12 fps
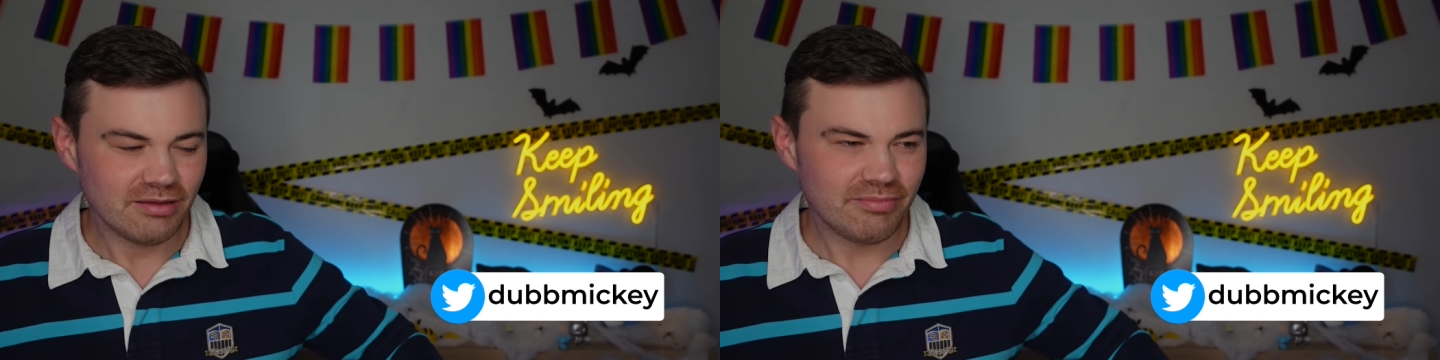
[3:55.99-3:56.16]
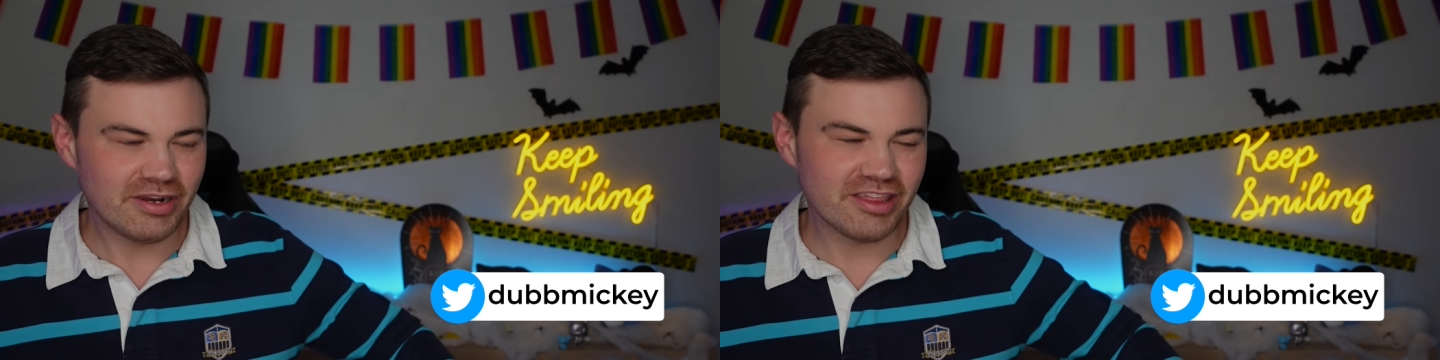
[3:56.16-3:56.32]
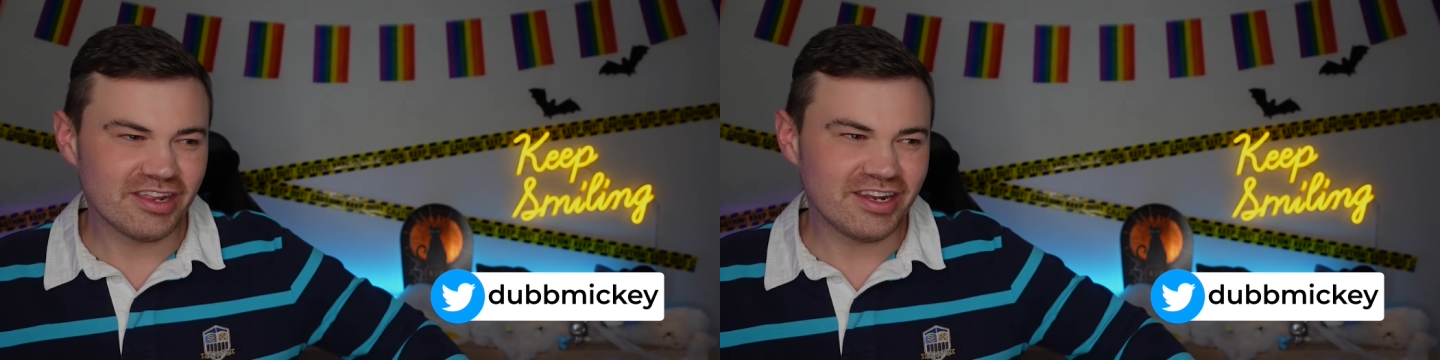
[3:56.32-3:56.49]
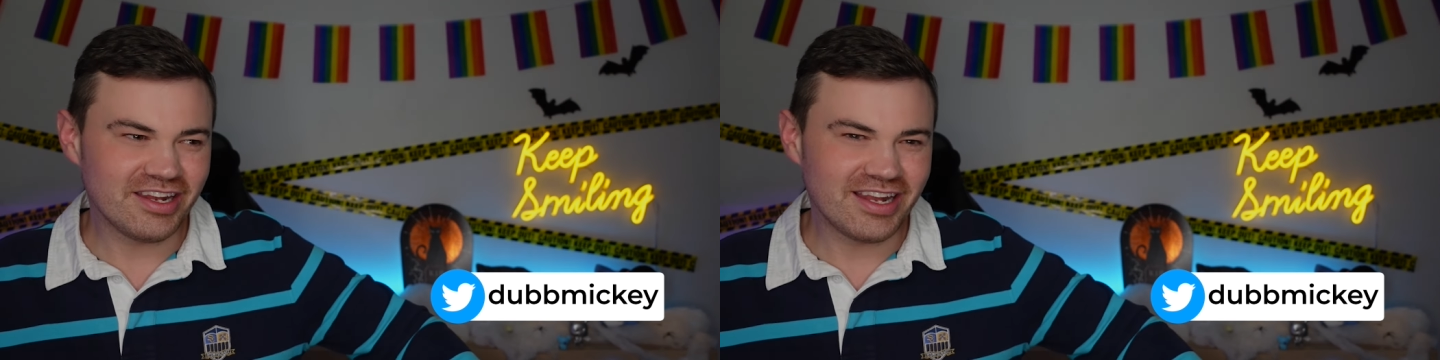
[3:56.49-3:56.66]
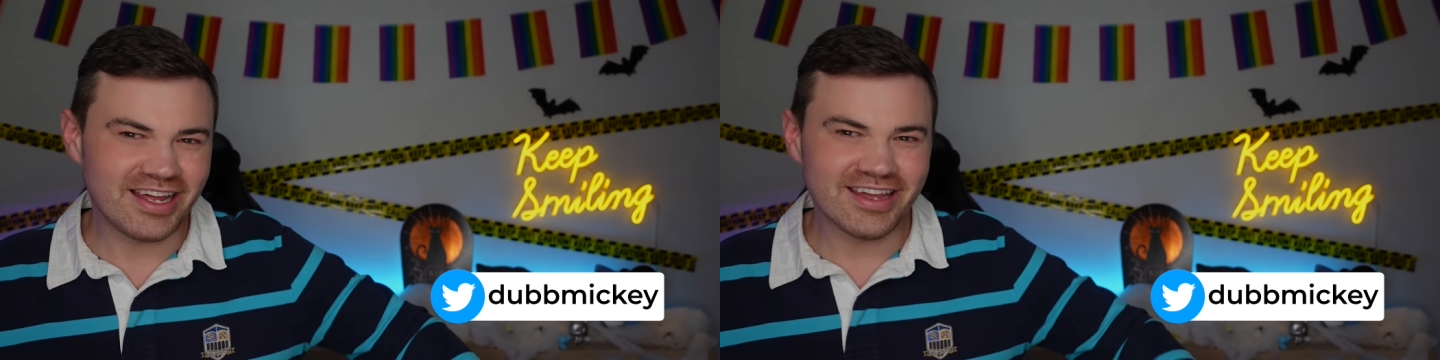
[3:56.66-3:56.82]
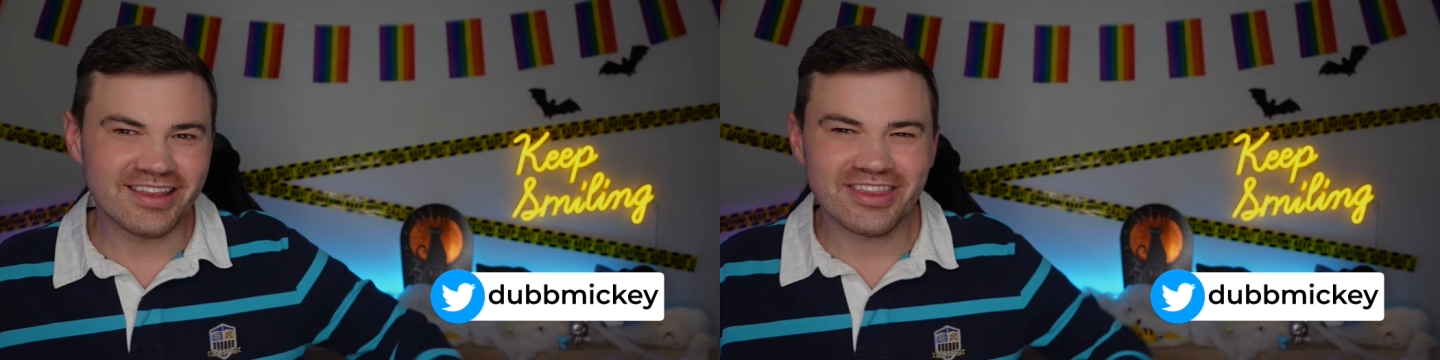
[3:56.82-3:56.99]
But isn't it
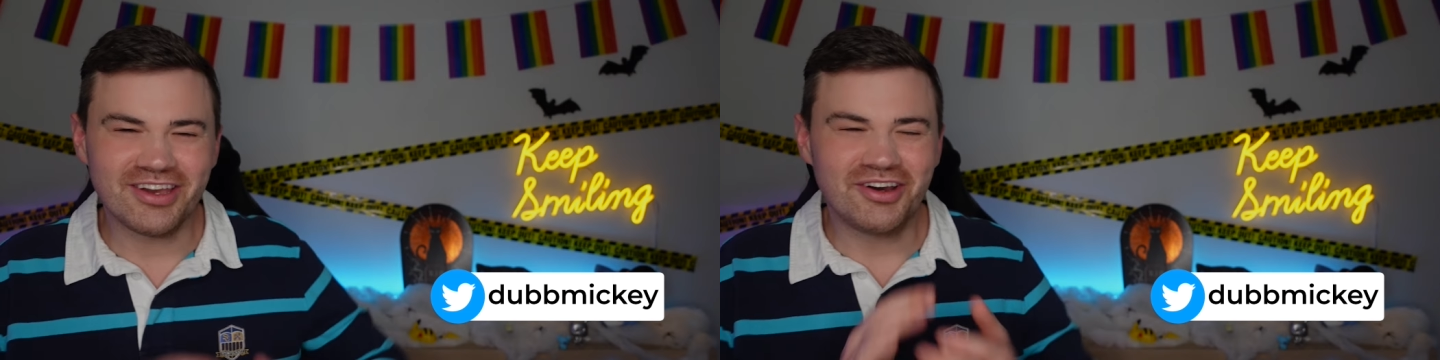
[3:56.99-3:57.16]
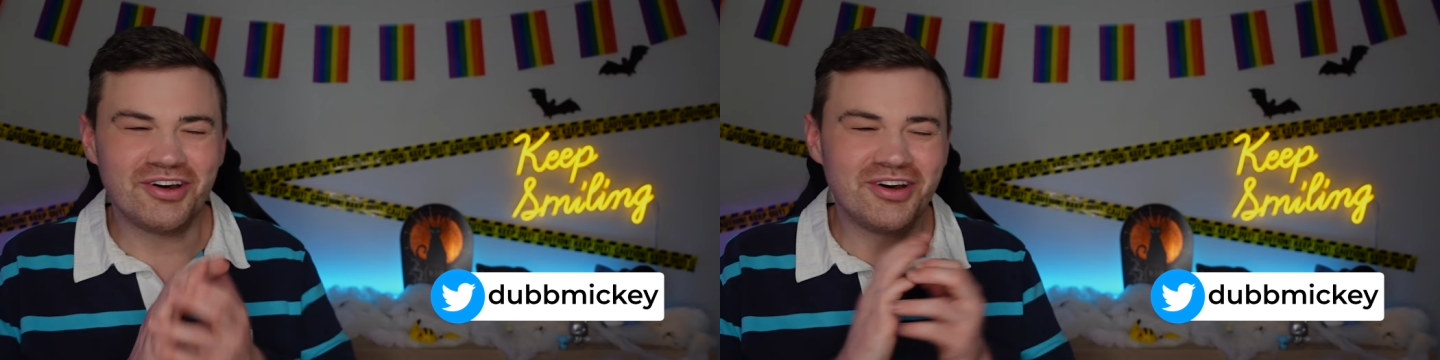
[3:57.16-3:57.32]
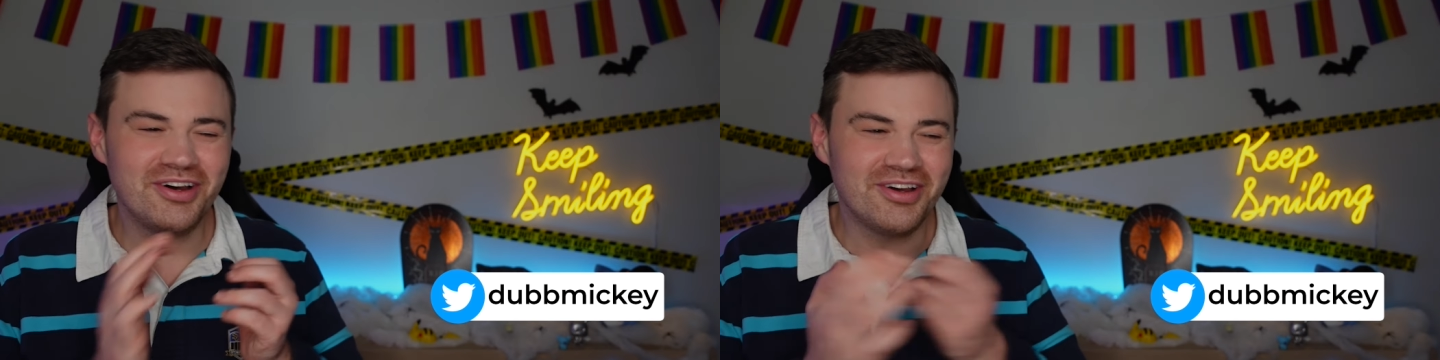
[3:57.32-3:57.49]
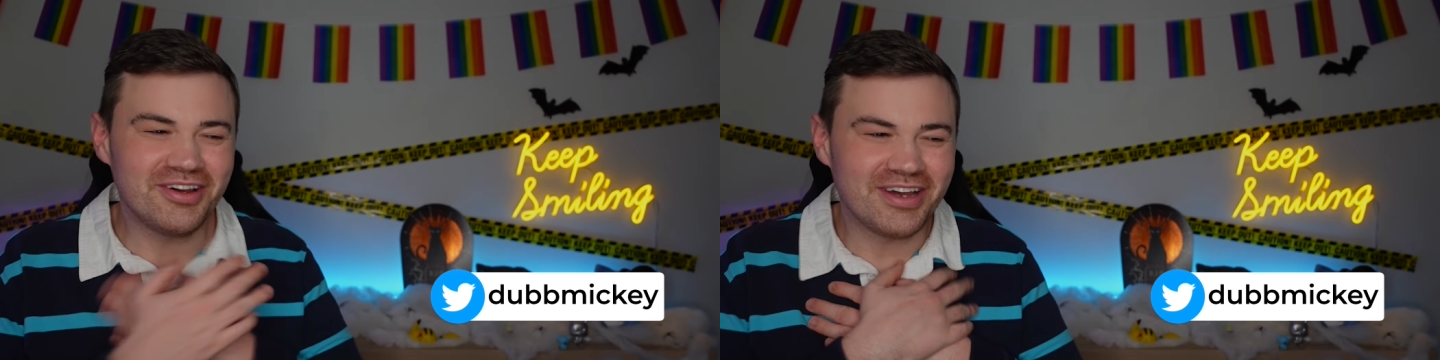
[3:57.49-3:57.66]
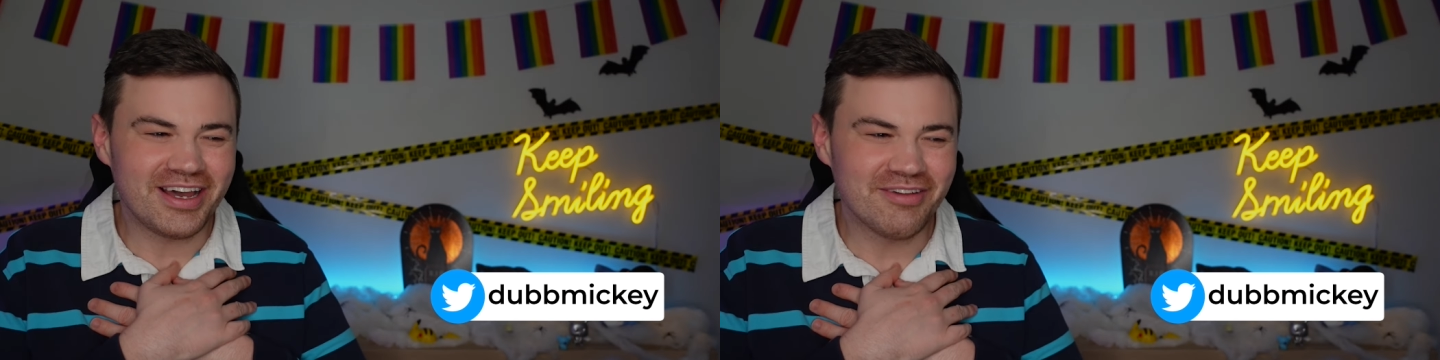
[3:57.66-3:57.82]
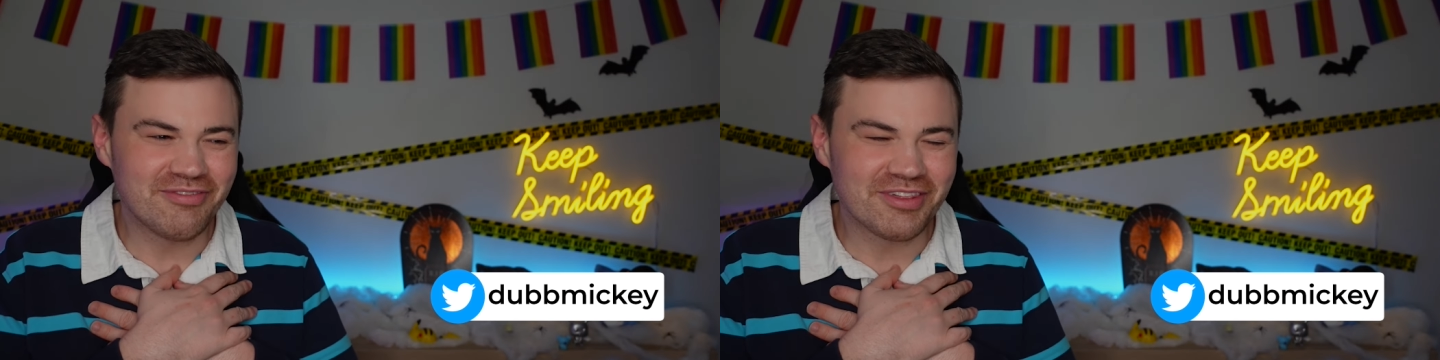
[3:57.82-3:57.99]
like,
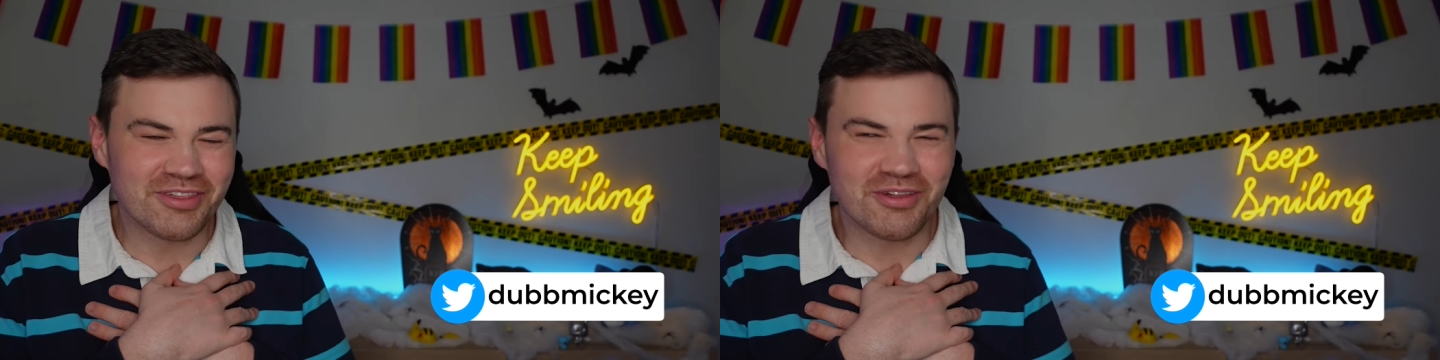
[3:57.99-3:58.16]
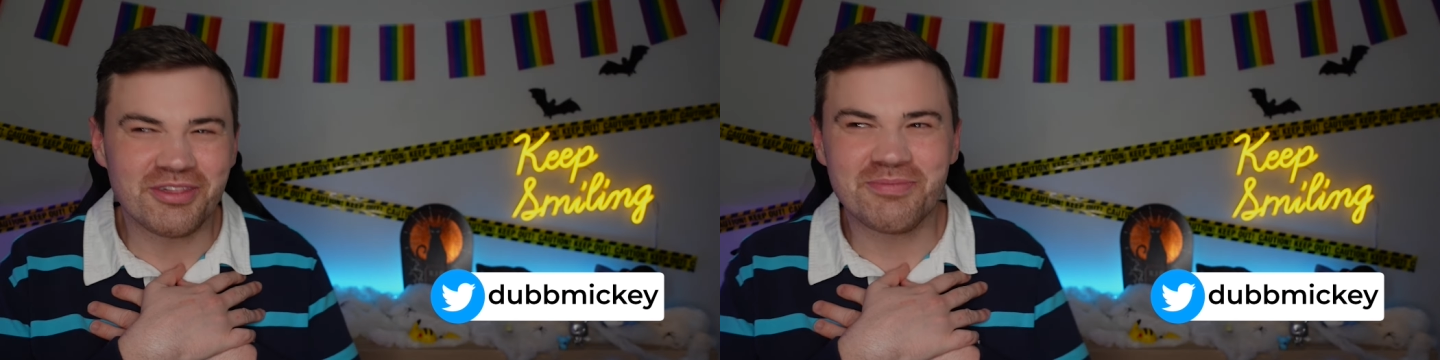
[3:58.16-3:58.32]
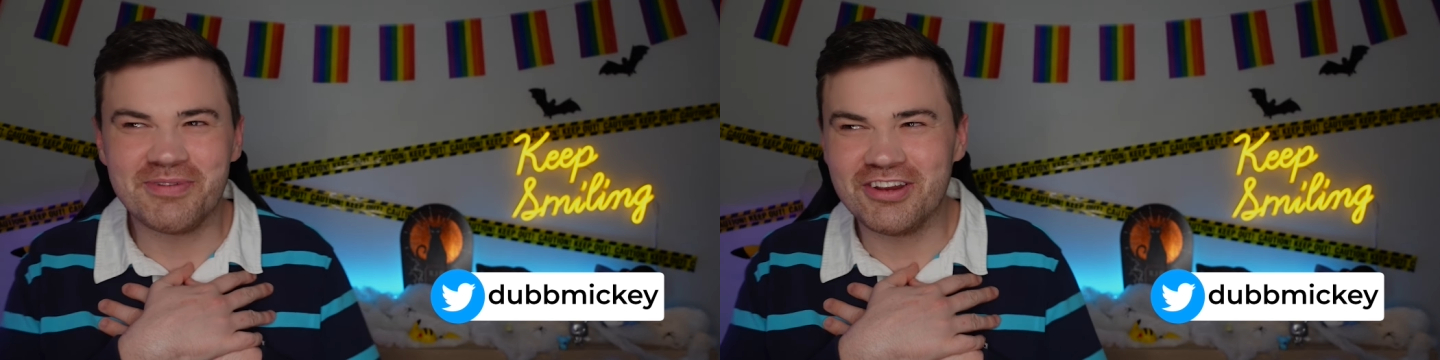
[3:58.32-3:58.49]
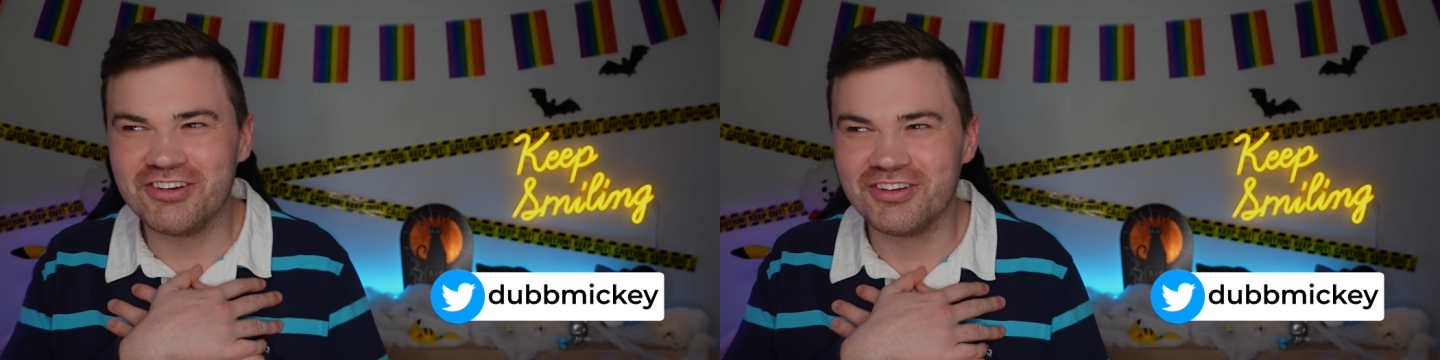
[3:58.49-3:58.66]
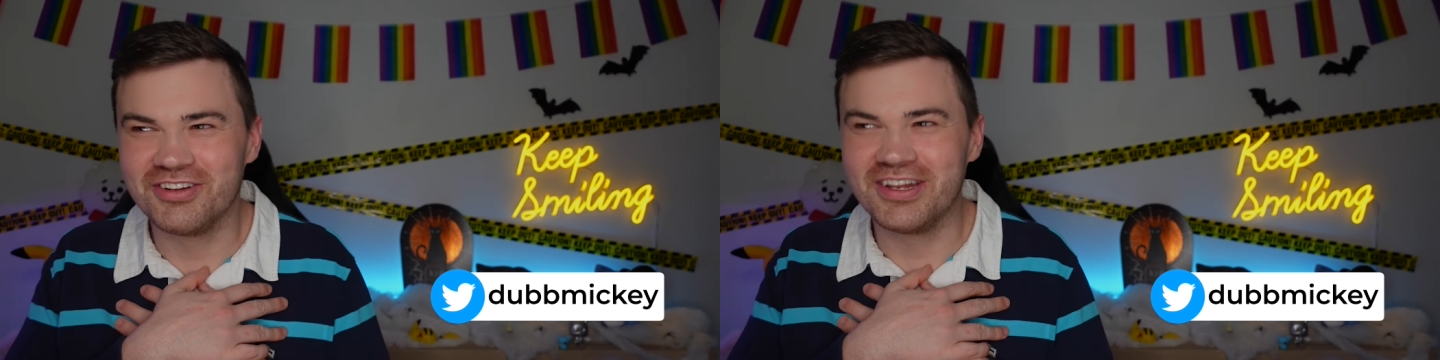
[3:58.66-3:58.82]
I feel so special.